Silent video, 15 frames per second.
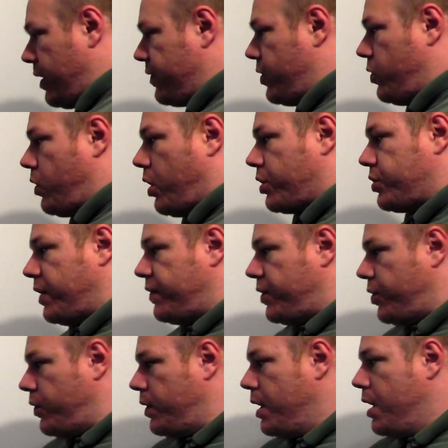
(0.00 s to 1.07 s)
drive two, hard drive
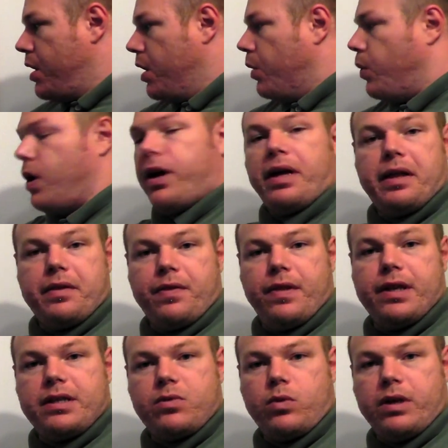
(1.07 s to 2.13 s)
two. Well,
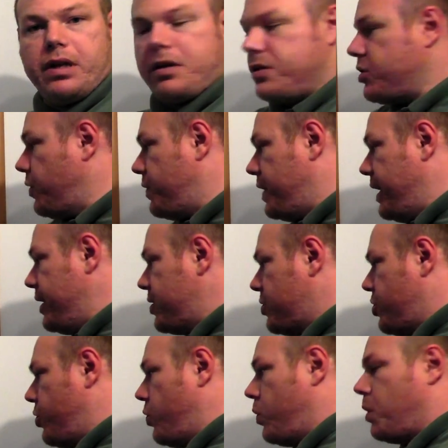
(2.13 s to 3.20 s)
this one, so these
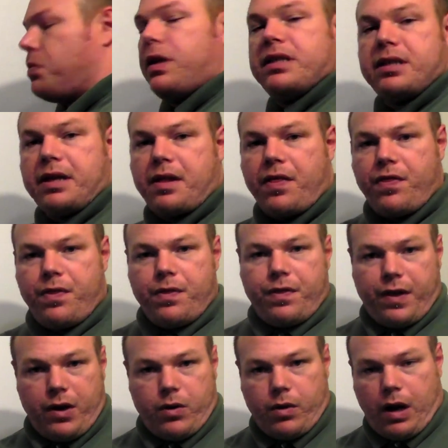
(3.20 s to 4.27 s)
two, let's
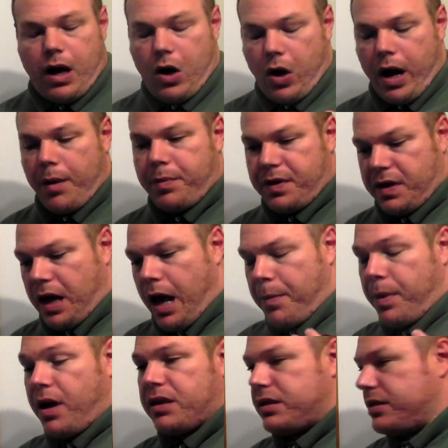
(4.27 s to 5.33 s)
theor our hypo
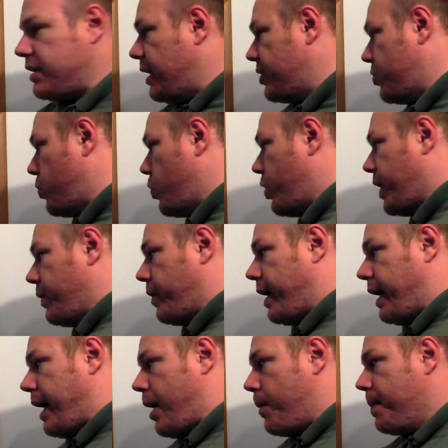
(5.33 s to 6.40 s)
hypothesize are working
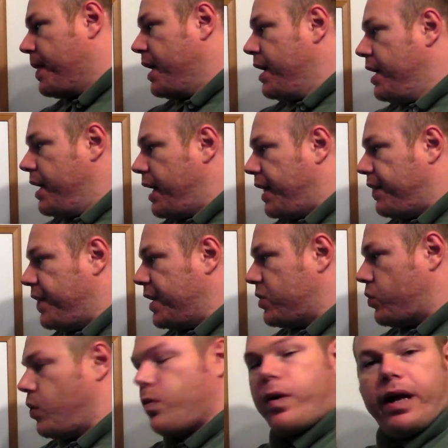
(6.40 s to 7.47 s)
right now. And
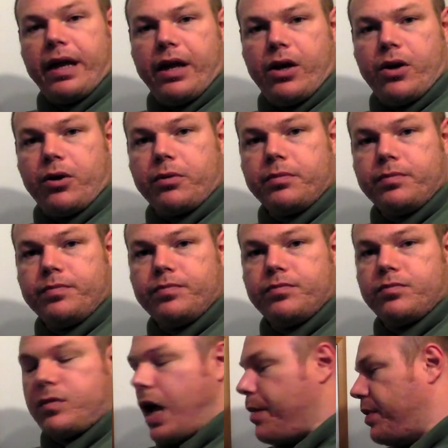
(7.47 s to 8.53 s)
this one right here,
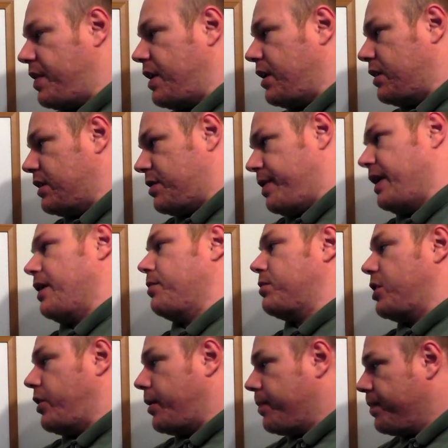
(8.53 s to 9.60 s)
hypothetically speaking,
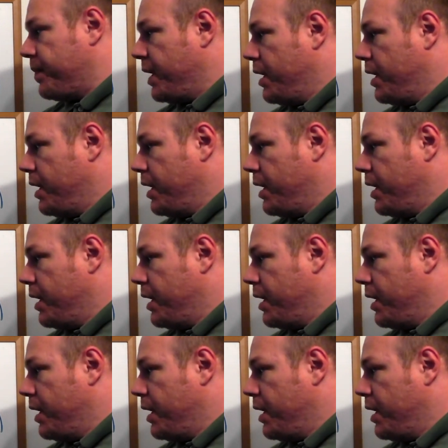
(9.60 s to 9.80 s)
sorry,